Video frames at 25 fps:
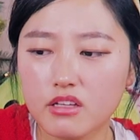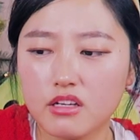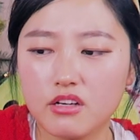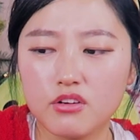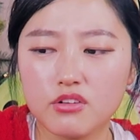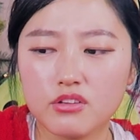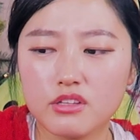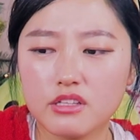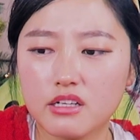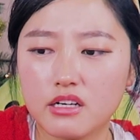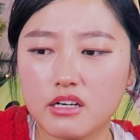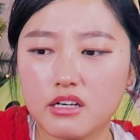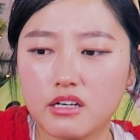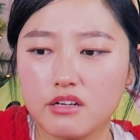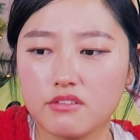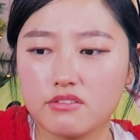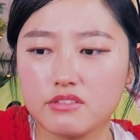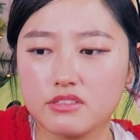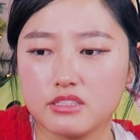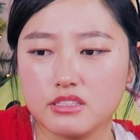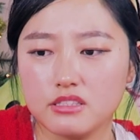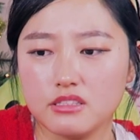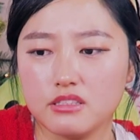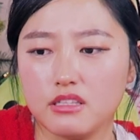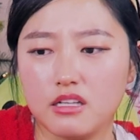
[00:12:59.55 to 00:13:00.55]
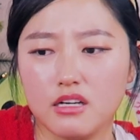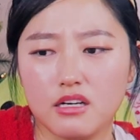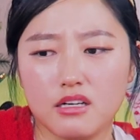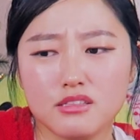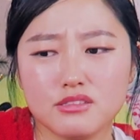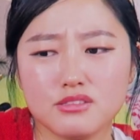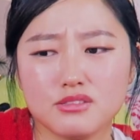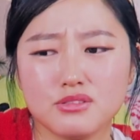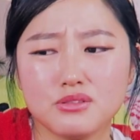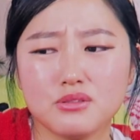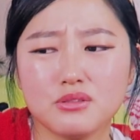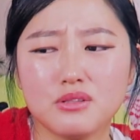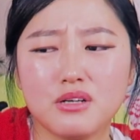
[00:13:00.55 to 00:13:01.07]
I don't think I ever did
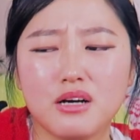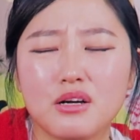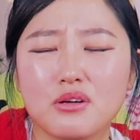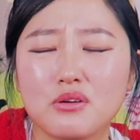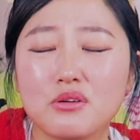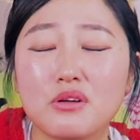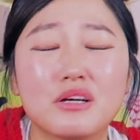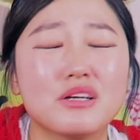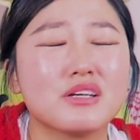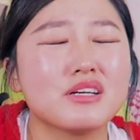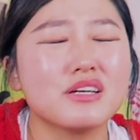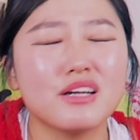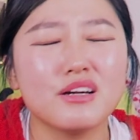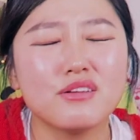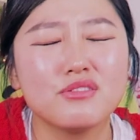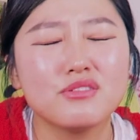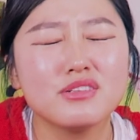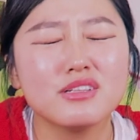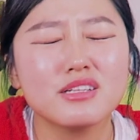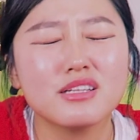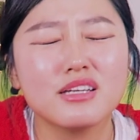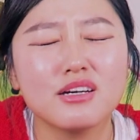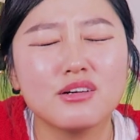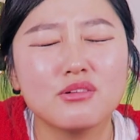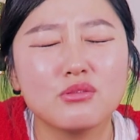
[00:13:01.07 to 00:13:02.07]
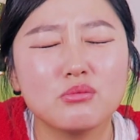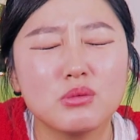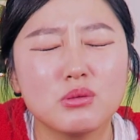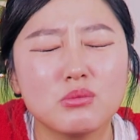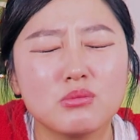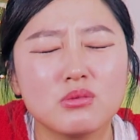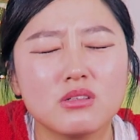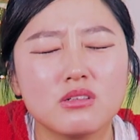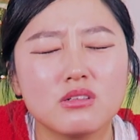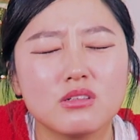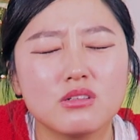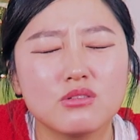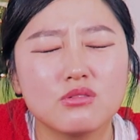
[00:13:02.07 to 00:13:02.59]
that. So I really can't
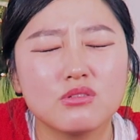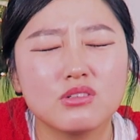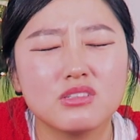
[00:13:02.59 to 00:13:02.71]
remember.